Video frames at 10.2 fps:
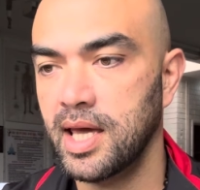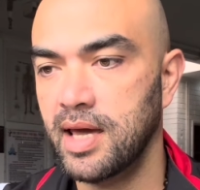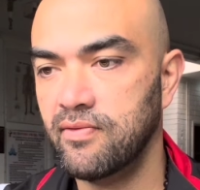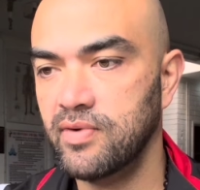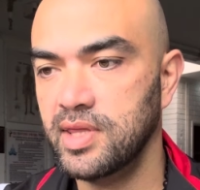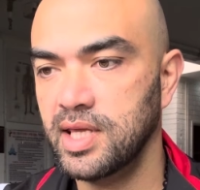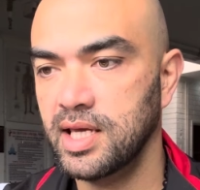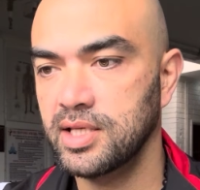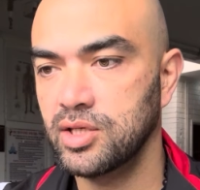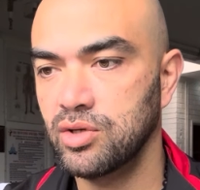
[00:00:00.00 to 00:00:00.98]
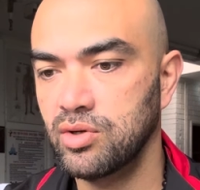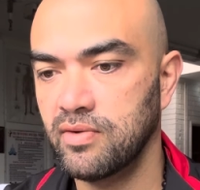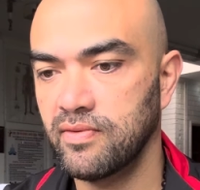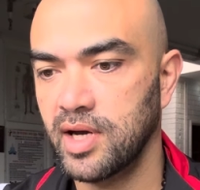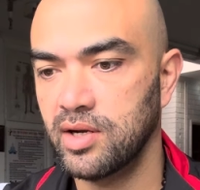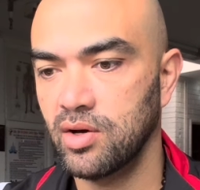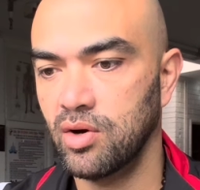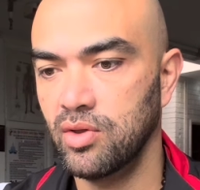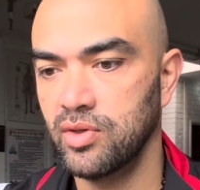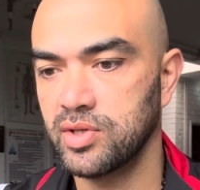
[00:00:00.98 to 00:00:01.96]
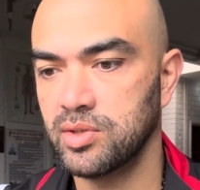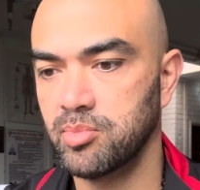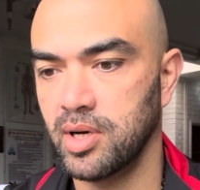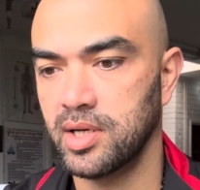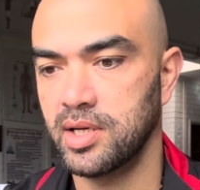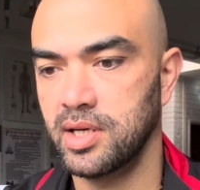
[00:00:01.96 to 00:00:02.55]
Everything is unified on the spot.